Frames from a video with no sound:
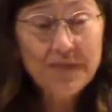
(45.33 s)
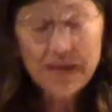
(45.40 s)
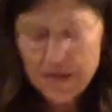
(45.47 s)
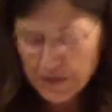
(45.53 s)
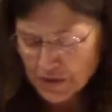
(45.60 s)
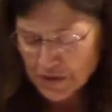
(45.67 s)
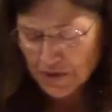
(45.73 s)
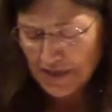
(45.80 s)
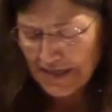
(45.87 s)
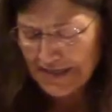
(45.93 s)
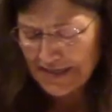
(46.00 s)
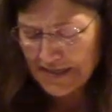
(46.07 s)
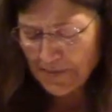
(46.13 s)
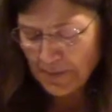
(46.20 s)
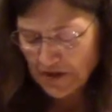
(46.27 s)
So
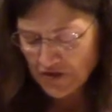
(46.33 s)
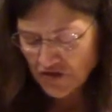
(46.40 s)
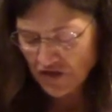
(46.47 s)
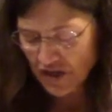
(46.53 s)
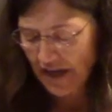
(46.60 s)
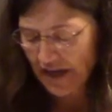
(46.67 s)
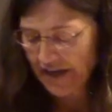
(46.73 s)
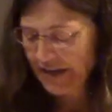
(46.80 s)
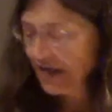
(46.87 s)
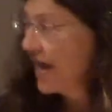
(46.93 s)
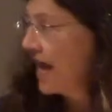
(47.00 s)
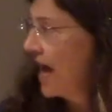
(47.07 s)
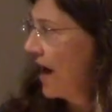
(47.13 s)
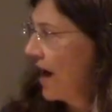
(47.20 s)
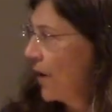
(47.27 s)
that's the punchline,
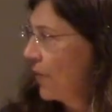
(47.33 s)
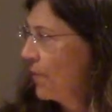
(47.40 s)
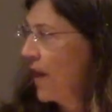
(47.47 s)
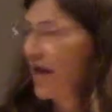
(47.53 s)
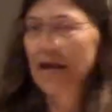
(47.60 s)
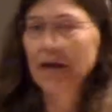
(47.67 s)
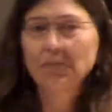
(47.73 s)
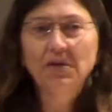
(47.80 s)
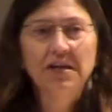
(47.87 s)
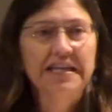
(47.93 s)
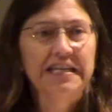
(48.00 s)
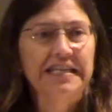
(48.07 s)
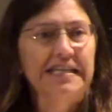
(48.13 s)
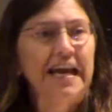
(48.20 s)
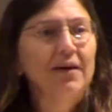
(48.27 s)
and I'm going
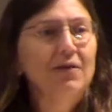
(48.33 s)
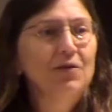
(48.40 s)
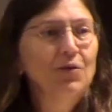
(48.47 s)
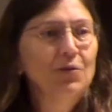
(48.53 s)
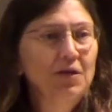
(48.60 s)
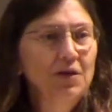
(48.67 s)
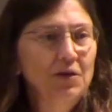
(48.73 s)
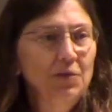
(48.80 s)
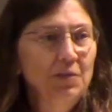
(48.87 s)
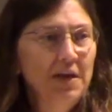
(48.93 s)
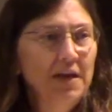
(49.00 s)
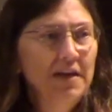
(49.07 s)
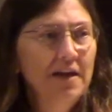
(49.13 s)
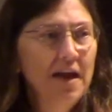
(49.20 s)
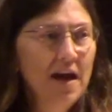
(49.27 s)
to tell you a little
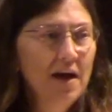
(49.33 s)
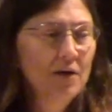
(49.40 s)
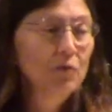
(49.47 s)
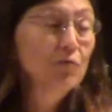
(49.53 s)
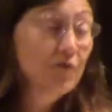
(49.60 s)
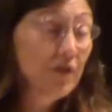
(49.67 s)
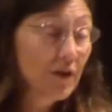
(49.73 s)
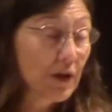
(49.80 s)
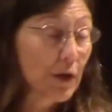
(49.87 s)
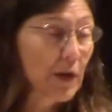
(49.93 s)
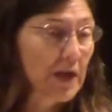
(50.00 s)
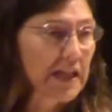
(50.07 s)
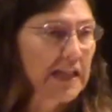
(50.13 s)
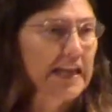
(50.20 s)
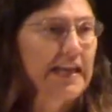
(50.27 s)
bit very
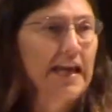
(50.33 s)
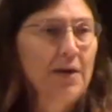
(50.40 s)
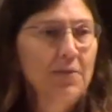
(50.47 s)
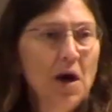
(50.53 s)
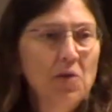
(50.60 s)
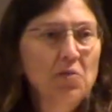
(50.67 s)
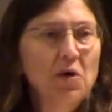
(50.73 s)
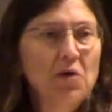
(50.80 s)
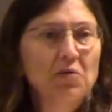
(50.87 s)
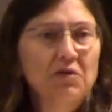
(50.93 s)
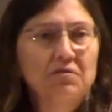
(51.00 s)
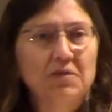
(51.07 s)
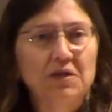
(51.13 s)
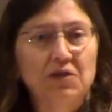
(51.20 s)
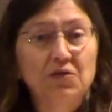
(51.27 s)
quickly about what
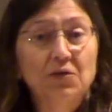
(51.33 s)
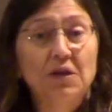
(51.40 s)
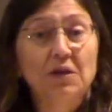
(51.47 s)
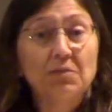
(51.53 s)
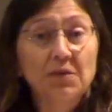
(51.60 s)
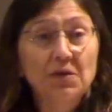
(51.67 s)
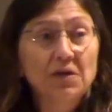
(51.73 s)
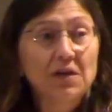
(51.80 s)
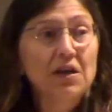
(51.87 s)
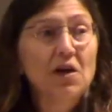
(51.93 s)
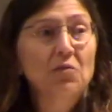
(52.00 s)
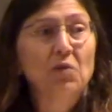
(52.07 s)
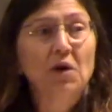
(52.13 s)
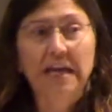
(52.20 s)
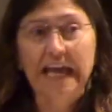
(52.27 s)
we've been doing, building
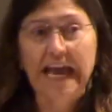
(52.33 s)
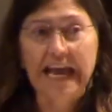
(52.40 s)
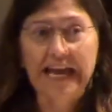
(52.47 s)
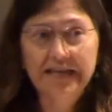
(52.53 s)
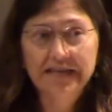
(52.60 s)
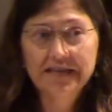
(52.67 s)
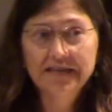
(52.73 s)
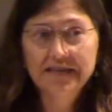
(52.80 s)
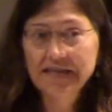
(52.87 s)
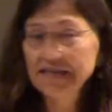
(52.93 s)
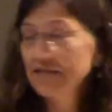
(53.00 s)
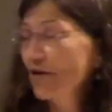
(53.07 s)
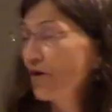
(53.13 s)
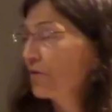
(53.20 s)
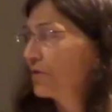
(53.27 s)
on what Candace
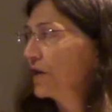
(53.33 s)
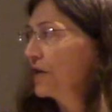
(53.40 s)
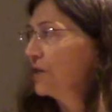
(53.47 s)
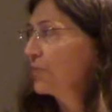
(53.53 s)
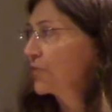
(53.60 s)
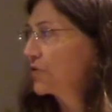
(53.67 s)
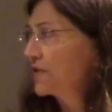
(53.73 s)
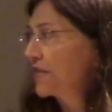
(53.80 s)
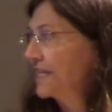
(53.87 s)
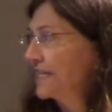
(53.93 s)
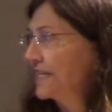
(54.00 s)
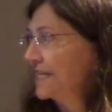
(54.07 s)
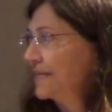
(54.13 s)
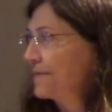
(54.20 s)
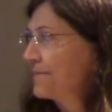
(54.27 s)
has already
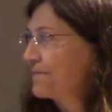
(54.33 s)
presented.